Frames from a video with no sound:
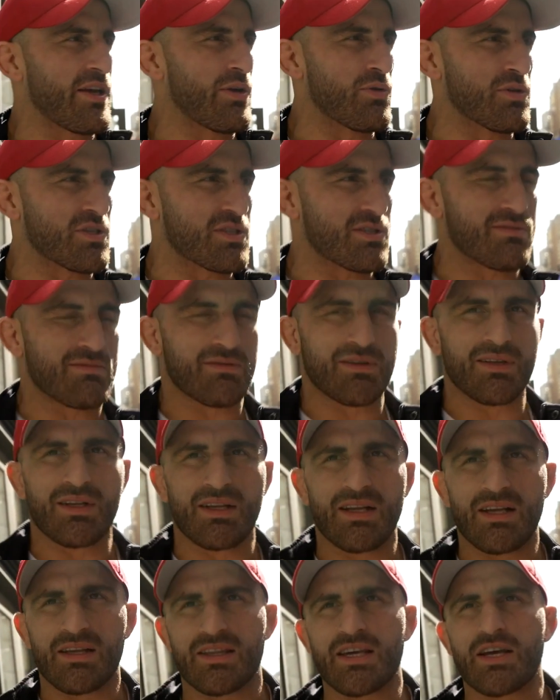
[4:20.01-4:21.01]
he was
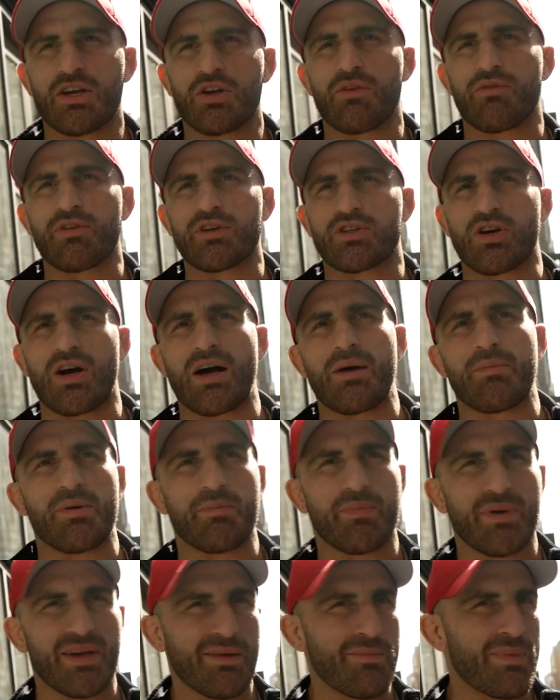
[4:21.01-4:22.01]
thinking of
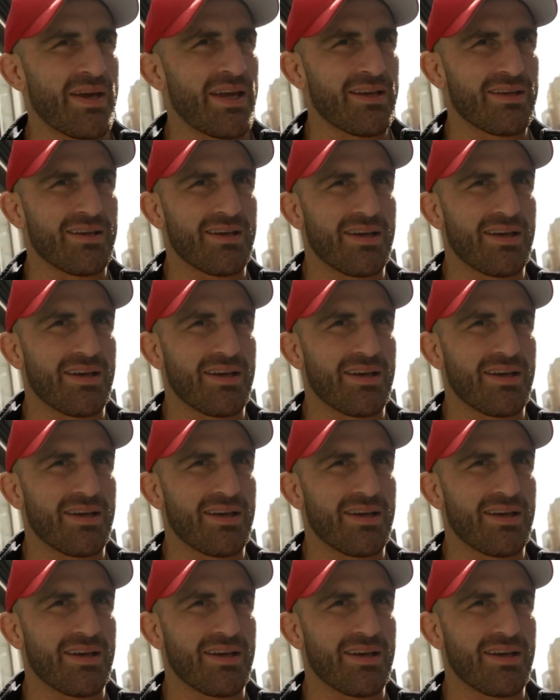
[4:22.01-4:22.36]
retirement. But I mean,